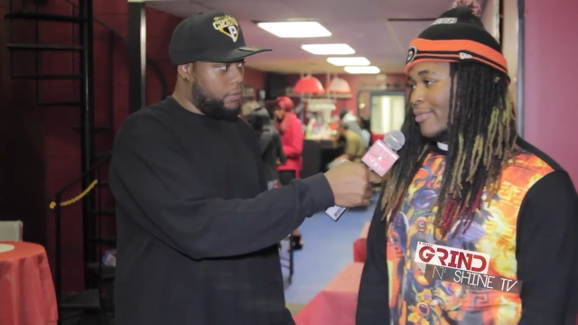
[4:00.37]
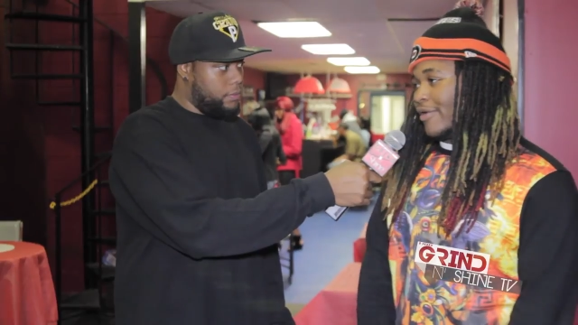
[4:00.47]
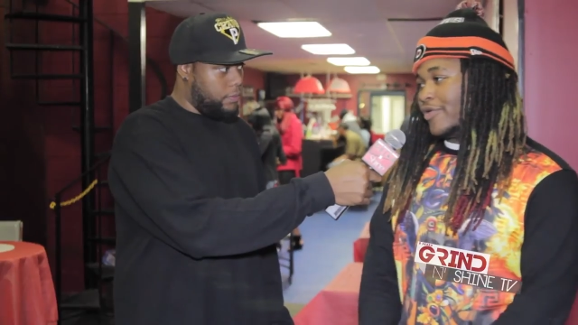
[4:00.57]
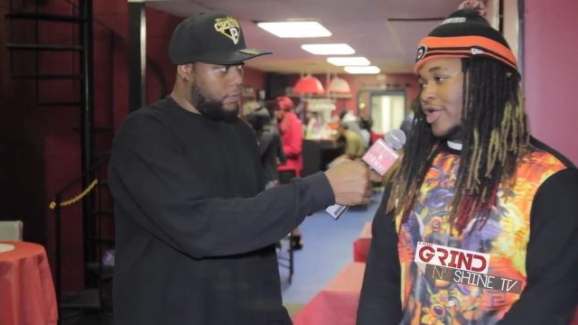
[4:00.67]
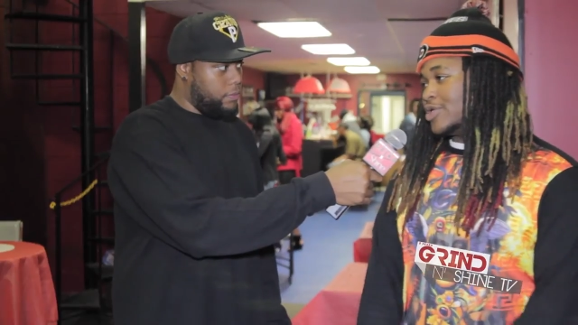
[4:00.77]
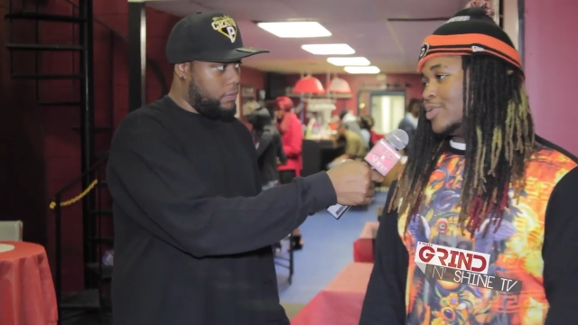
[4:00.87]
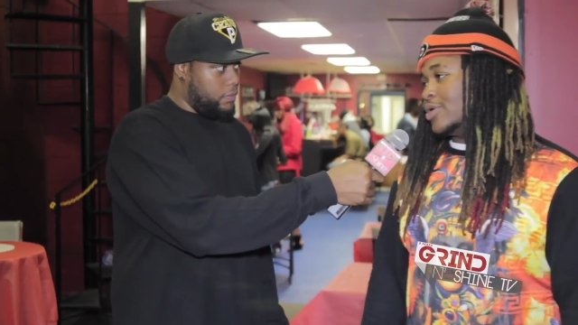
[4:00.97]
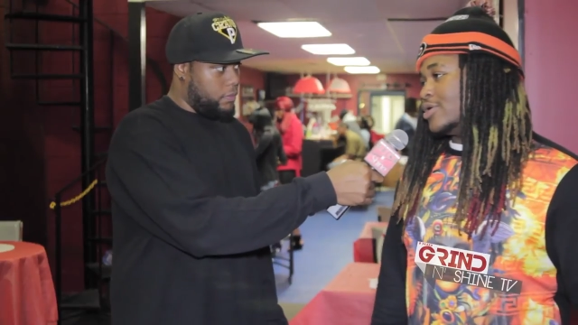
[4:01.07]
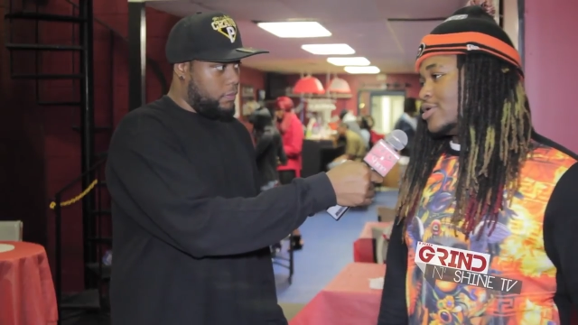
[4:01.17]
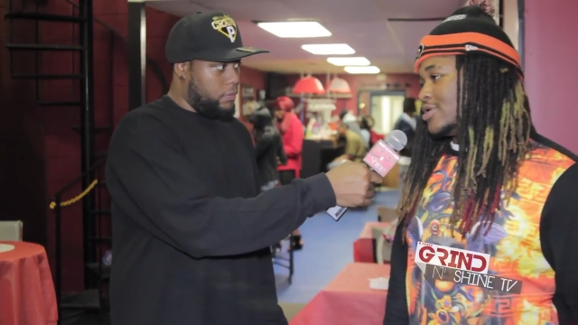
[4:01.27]
Speaker 1: Then my
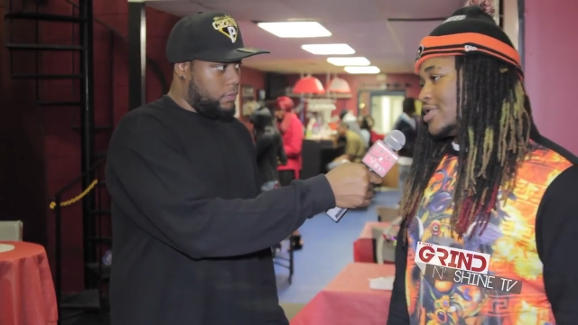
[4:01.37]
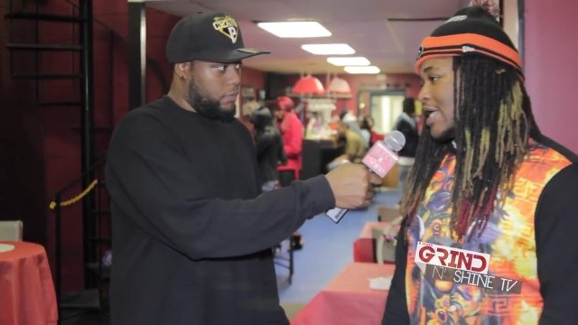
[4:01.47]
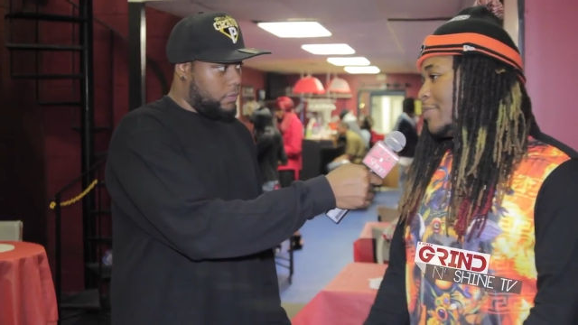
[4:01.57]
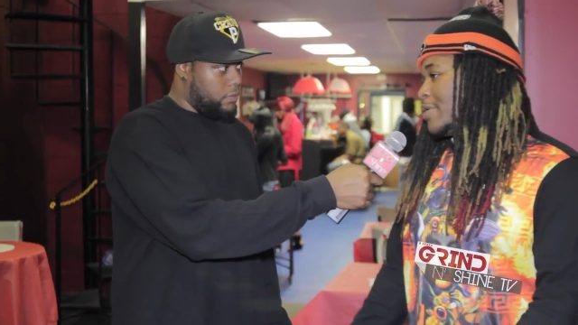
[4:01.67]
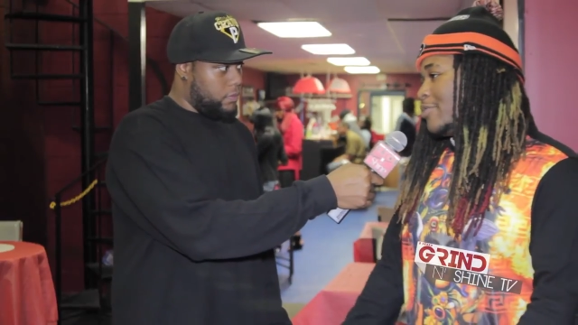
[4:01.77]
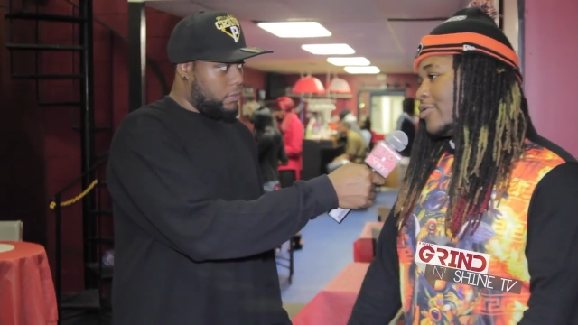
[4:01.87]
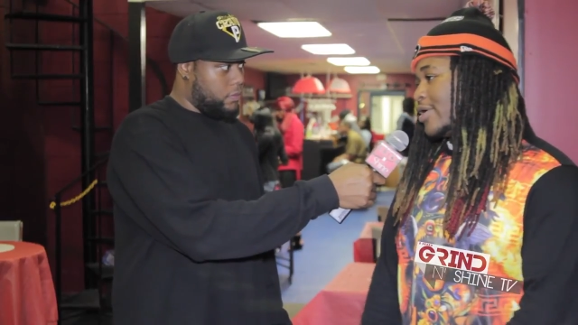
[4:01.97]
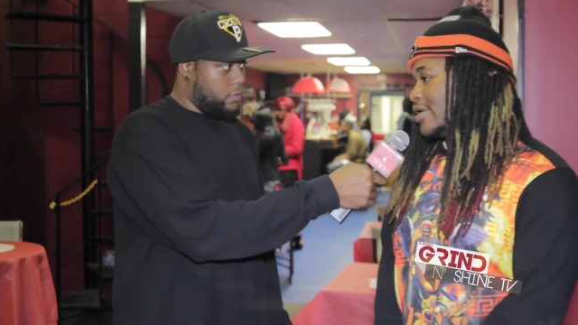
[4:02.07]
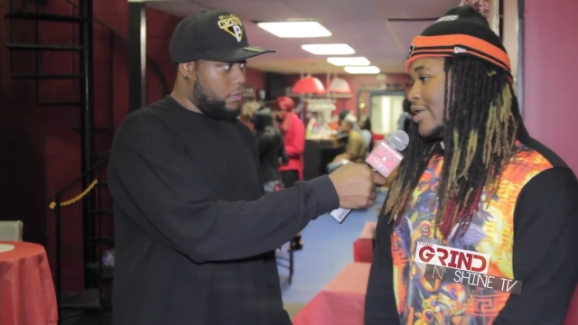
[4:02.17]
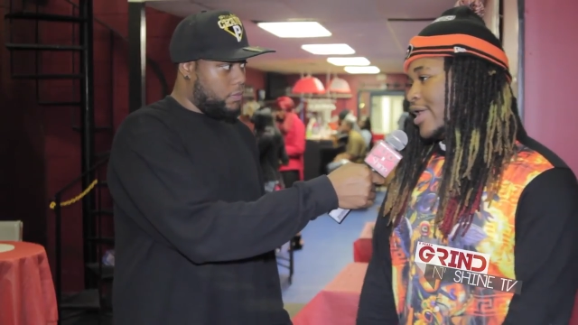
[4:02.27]
Facebook, just type in my
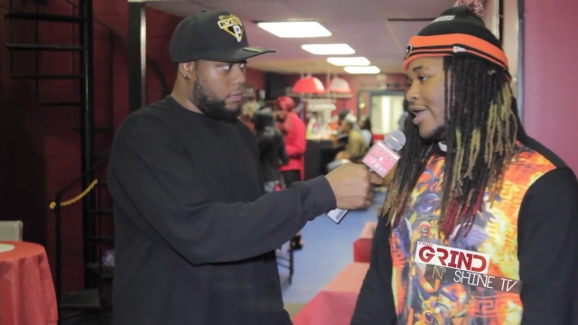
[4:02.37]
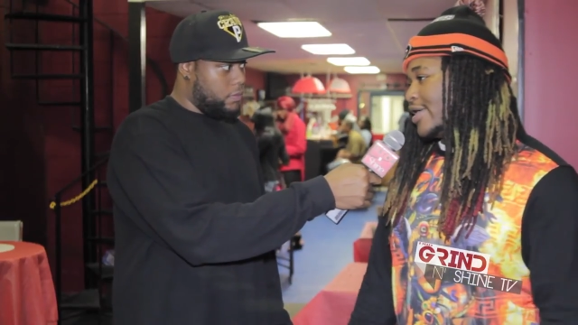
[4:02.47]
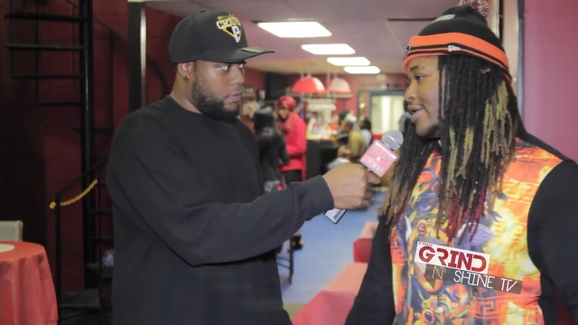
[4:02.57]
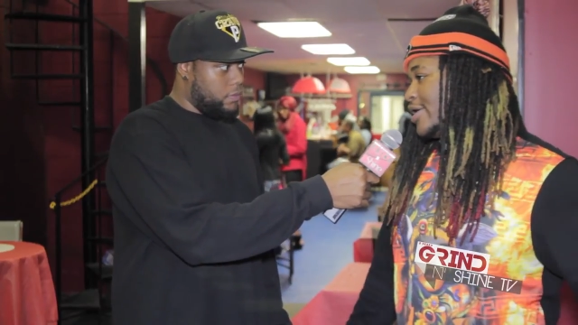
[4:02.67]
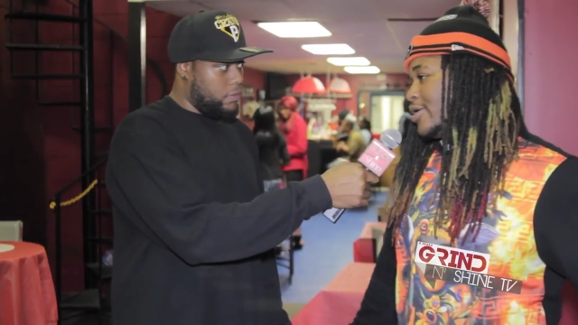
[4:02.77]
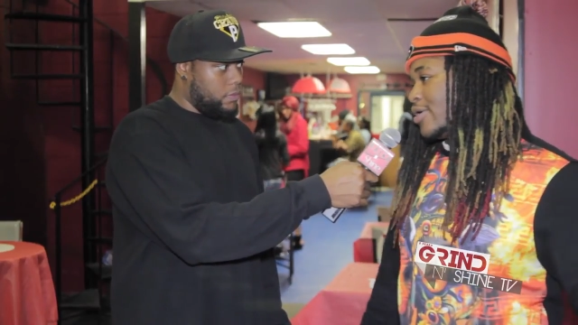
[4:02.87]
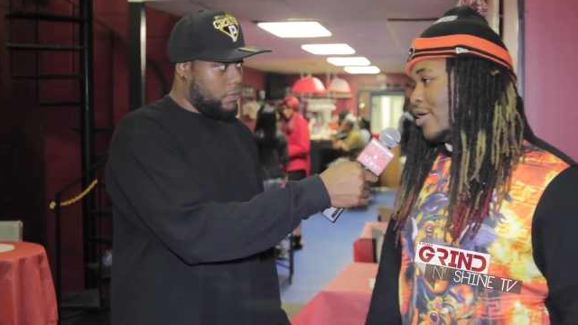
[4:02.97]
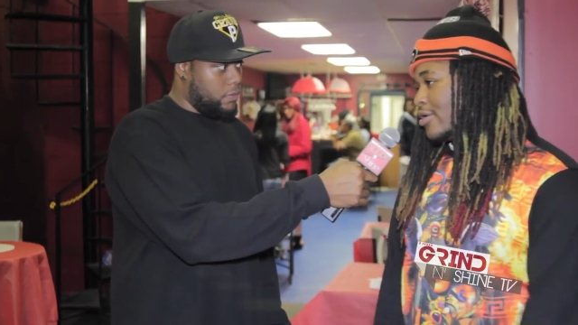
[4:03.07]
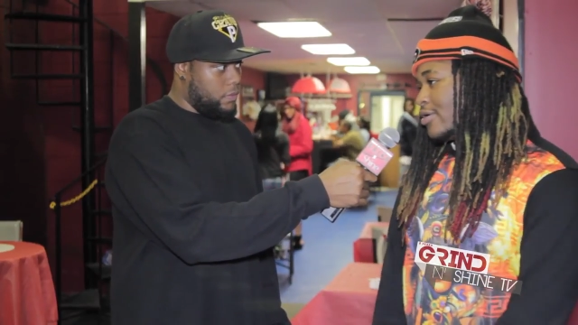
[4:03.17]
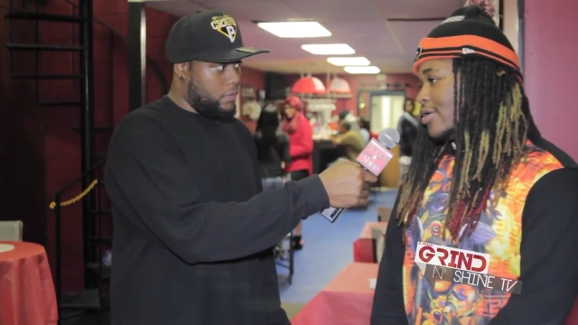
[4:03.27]
regular name, Kendall
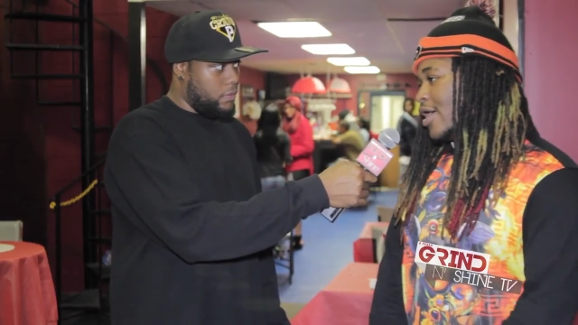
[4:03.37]
Garner.